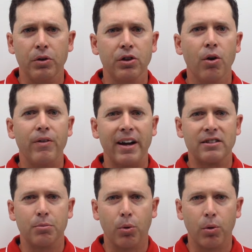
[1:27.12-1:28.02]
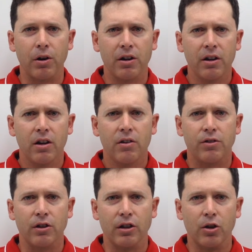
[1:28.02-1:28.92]
with no van support
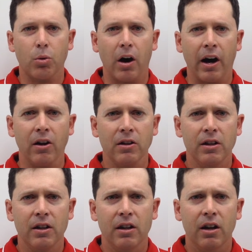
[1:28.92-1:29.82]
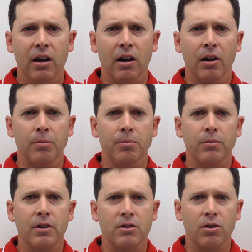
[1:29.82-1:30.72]
for a little while,
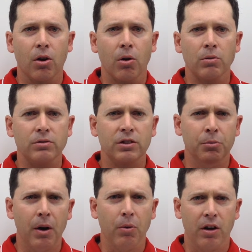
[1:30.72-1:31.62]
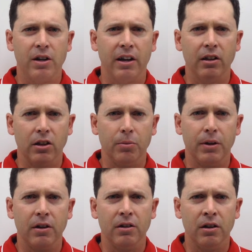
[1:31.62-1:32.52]
and so you might want to take a little
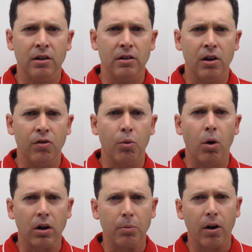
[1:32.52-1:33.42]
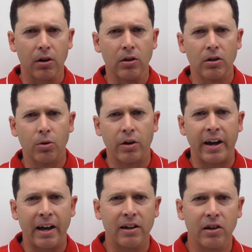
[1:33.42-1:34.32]
bit of a water bottle or
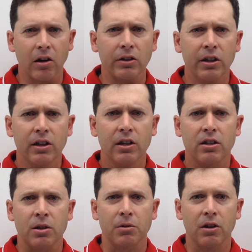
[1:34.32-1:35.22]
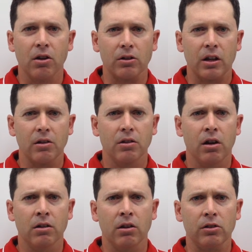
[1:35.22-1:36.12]
a handheld, something
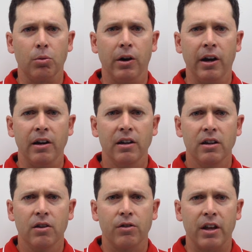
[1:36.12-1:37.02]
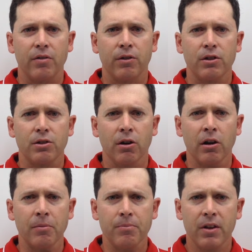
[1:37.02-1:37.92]
along the way for that first
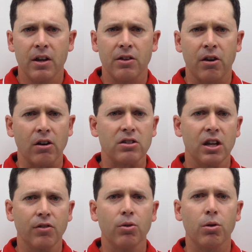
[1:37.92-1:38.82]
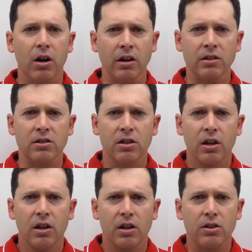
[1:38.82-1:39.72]
run. There are several
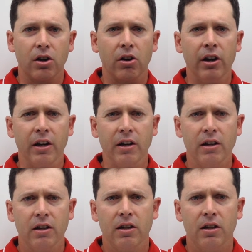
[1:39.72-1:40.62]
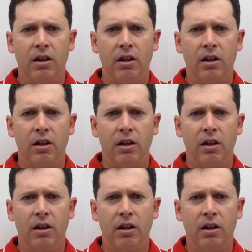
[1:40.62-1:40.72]
runs during